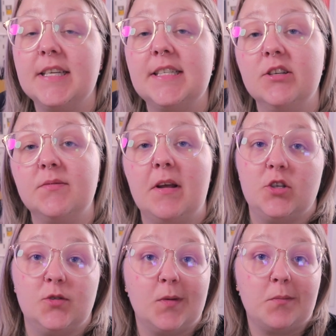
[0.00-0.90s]
yesterday I was meant
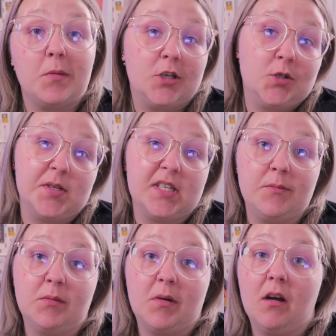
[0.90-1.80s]
to do my mentor
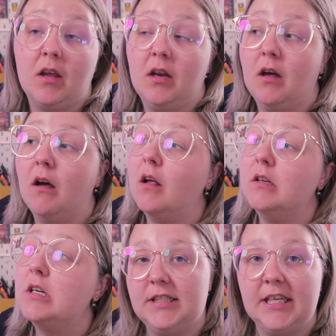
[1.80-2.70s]
assignment marking,
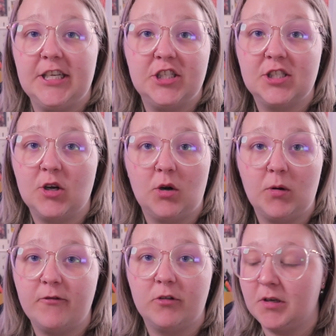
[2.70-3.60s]
and the day just got
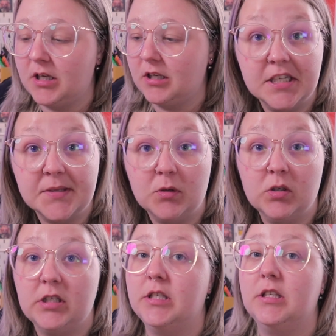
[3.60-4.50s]
away from me. This
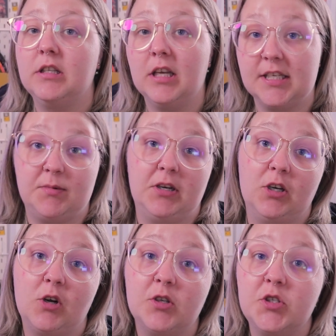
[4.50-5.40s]
morning, that's what I'm going
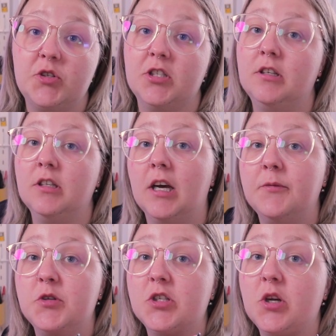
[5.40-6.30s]
to concentrate on.
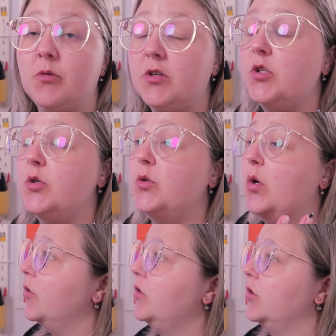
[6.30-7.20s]
I'm just going to
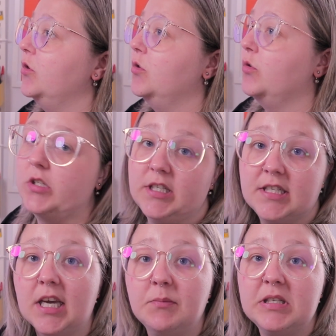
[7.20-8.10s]
go through the
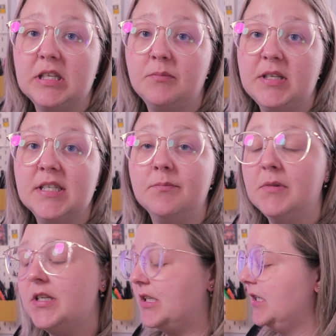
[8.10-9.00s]
assignments that have been
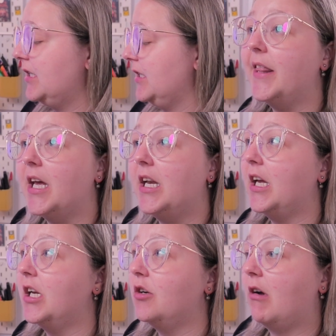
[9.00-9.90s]
submitted, and then I'm
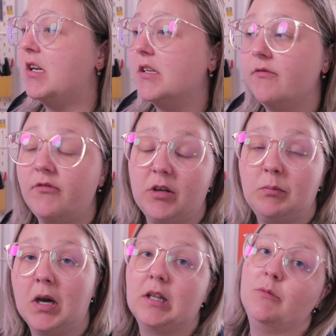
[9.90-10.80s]
going to write some
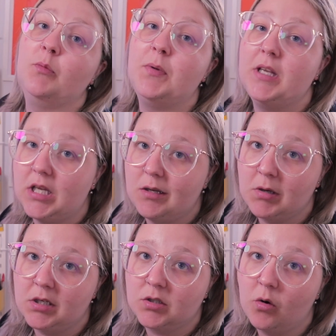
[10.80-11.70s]
feedback that will be emailed